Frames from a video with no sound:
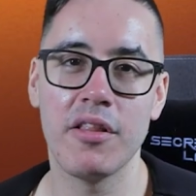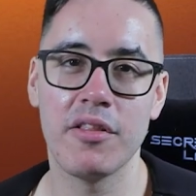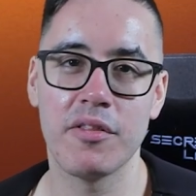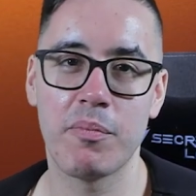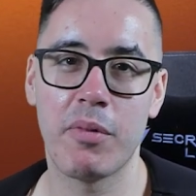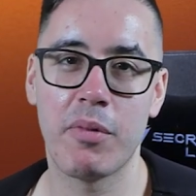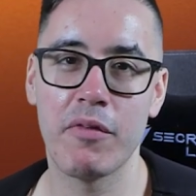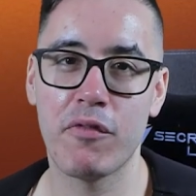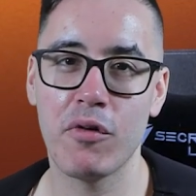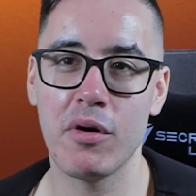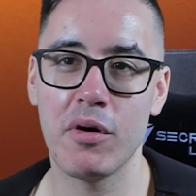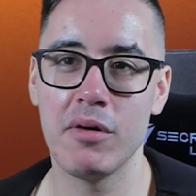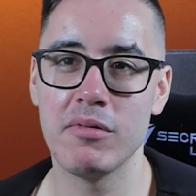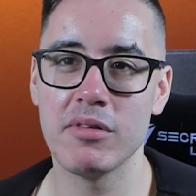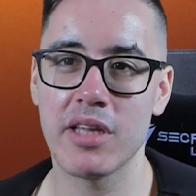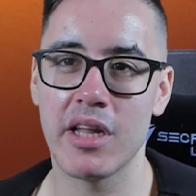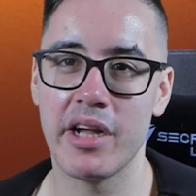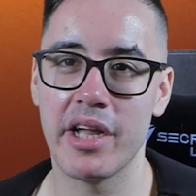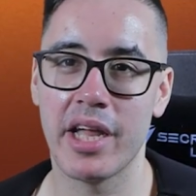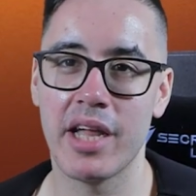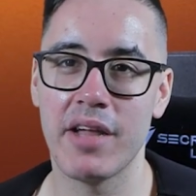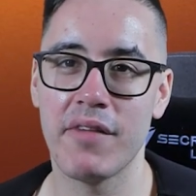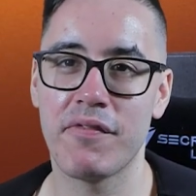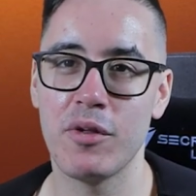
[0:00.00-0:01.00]
Before it was
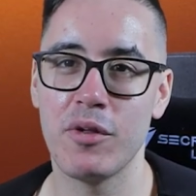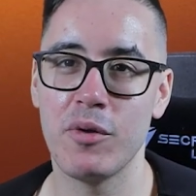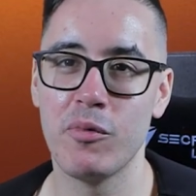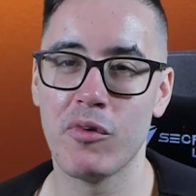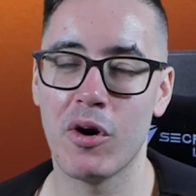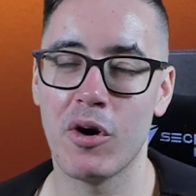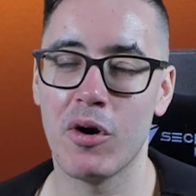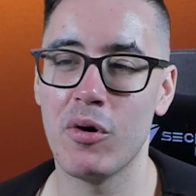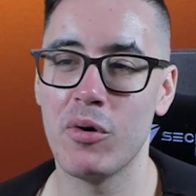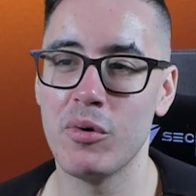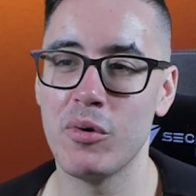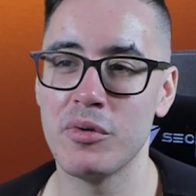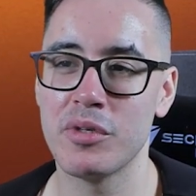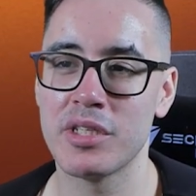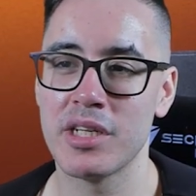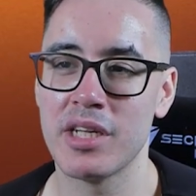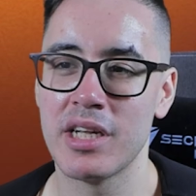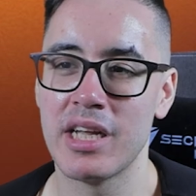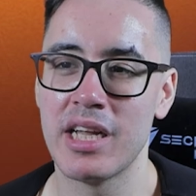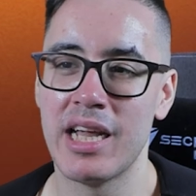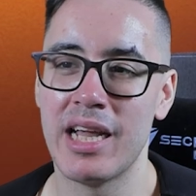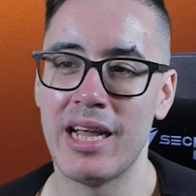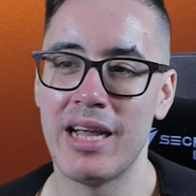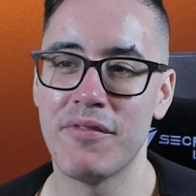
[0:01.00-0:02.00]
like if
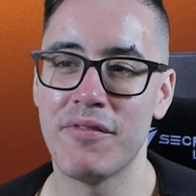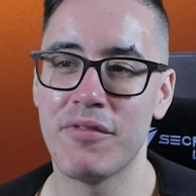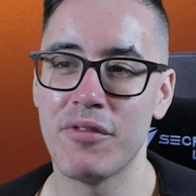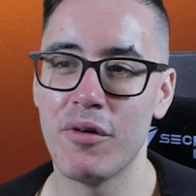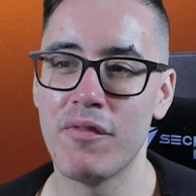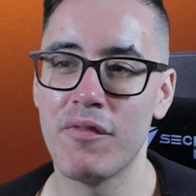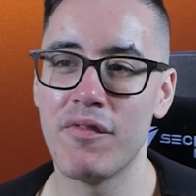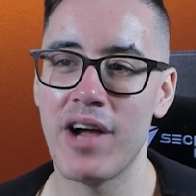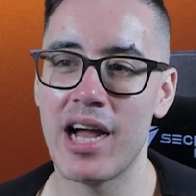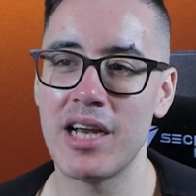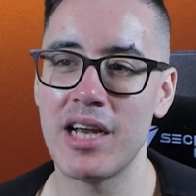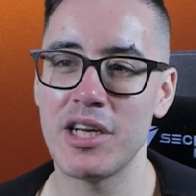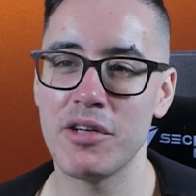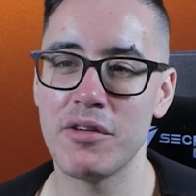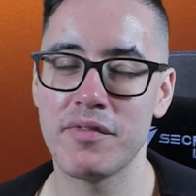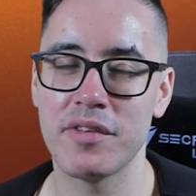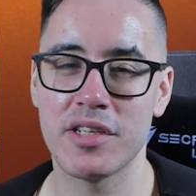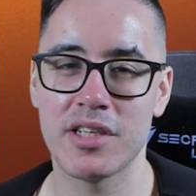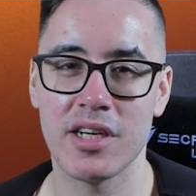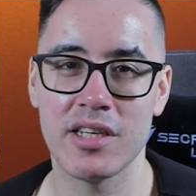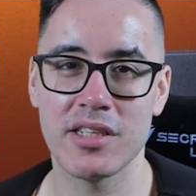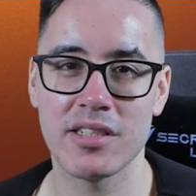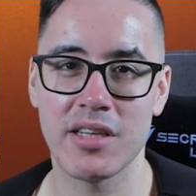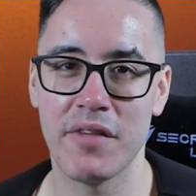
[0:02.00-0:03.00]
your value of your
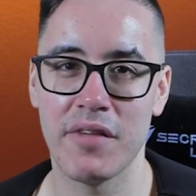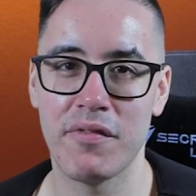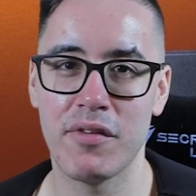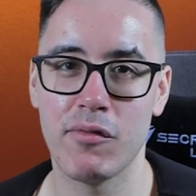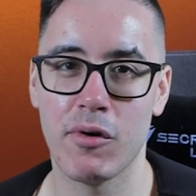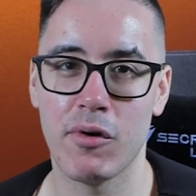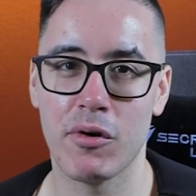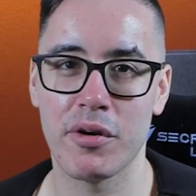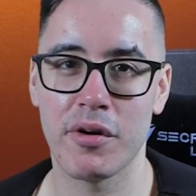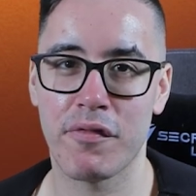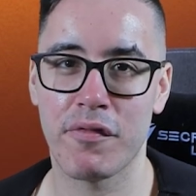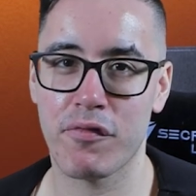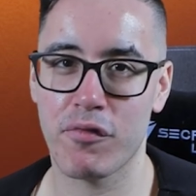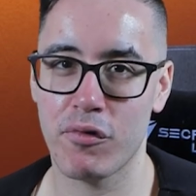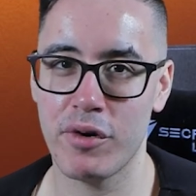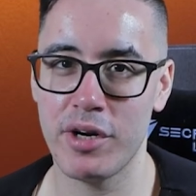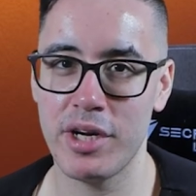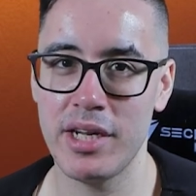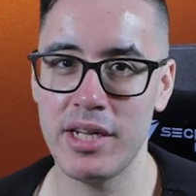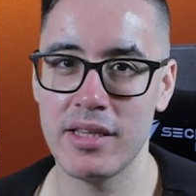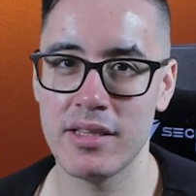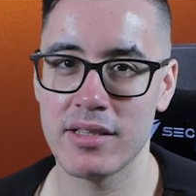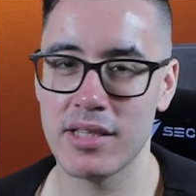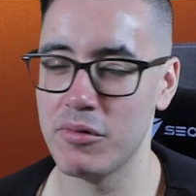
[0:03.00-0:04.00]
dice, like if you rolled a
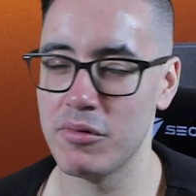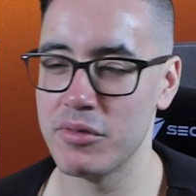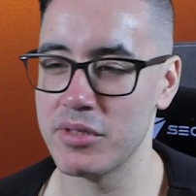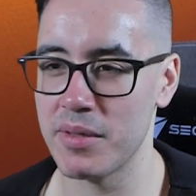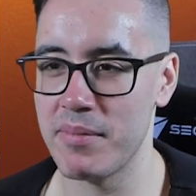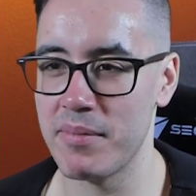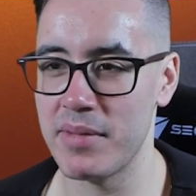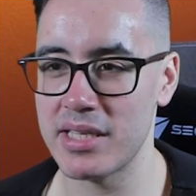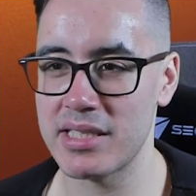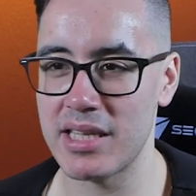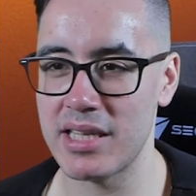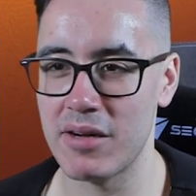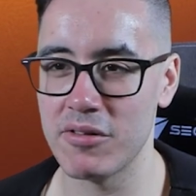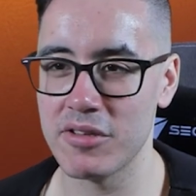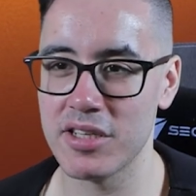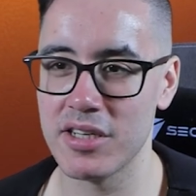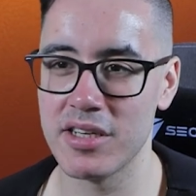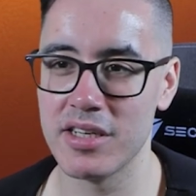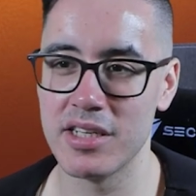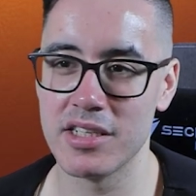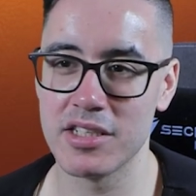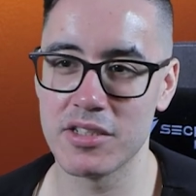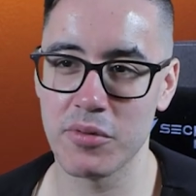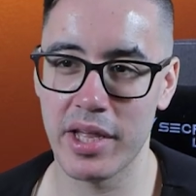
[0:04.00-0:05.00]
3, that was a miss, that would turn
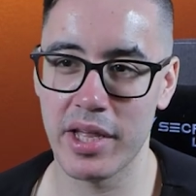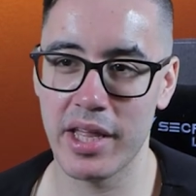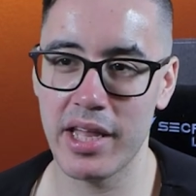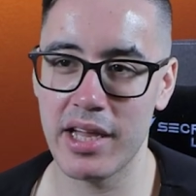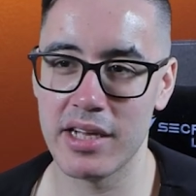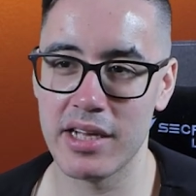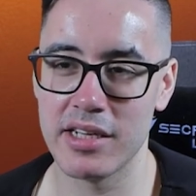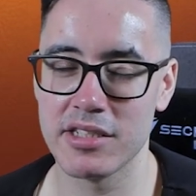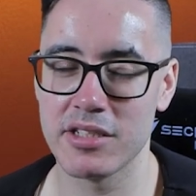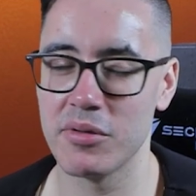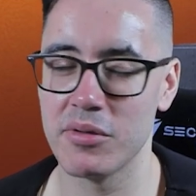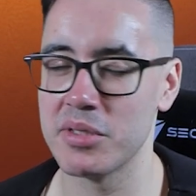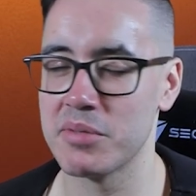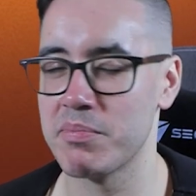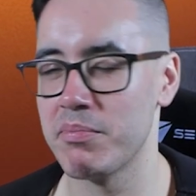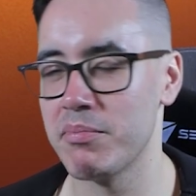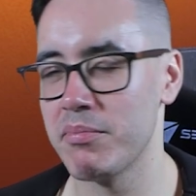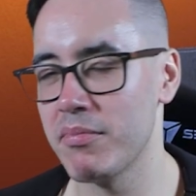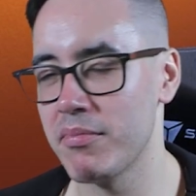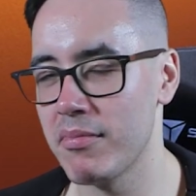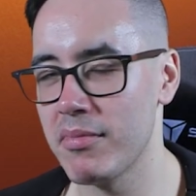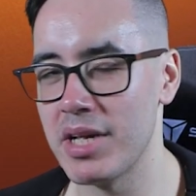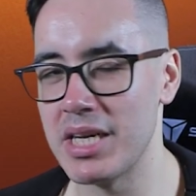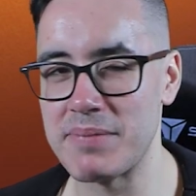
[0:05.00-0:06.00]
it into a hit. So
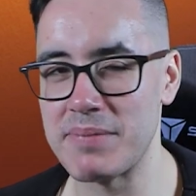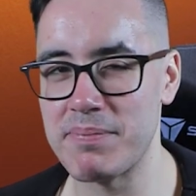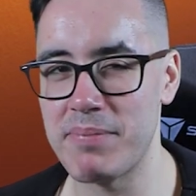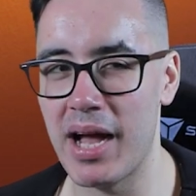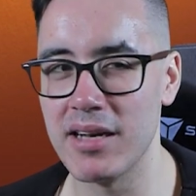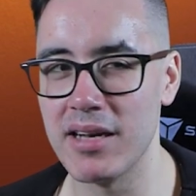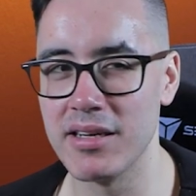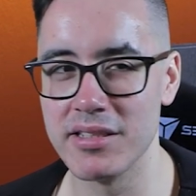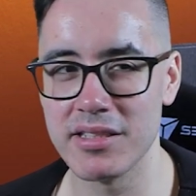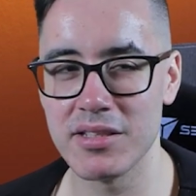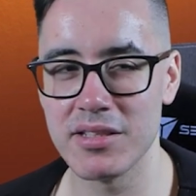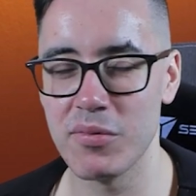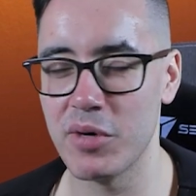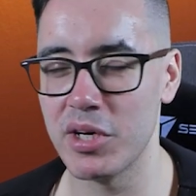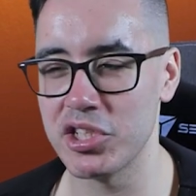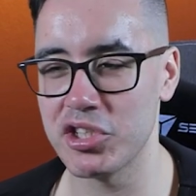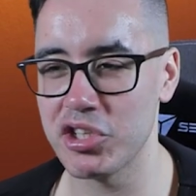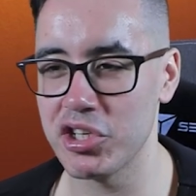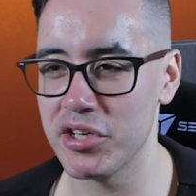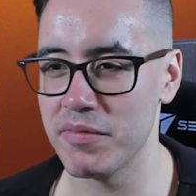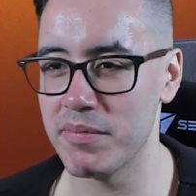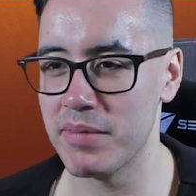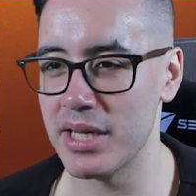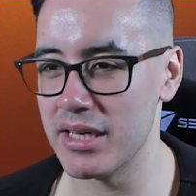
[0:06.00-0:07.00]
it's balanced to what it
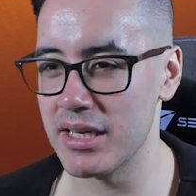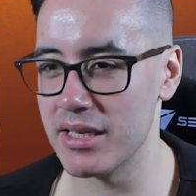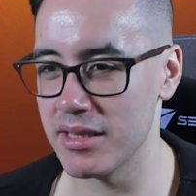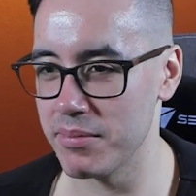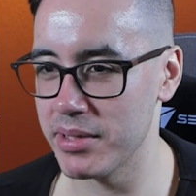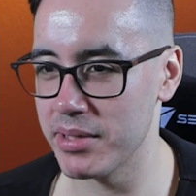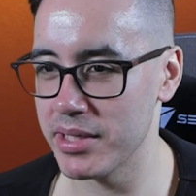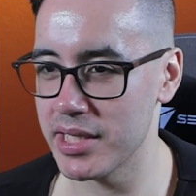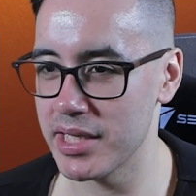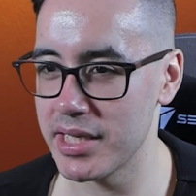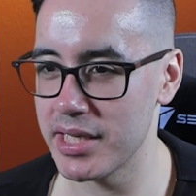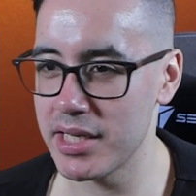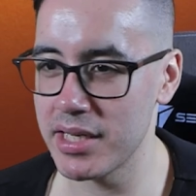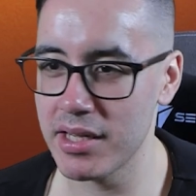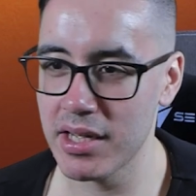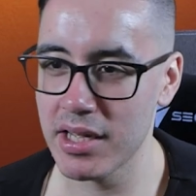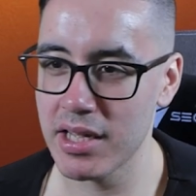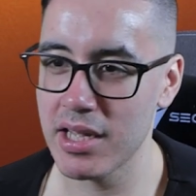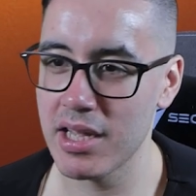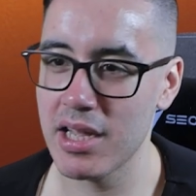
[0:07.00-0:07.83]
should have been in the beginning.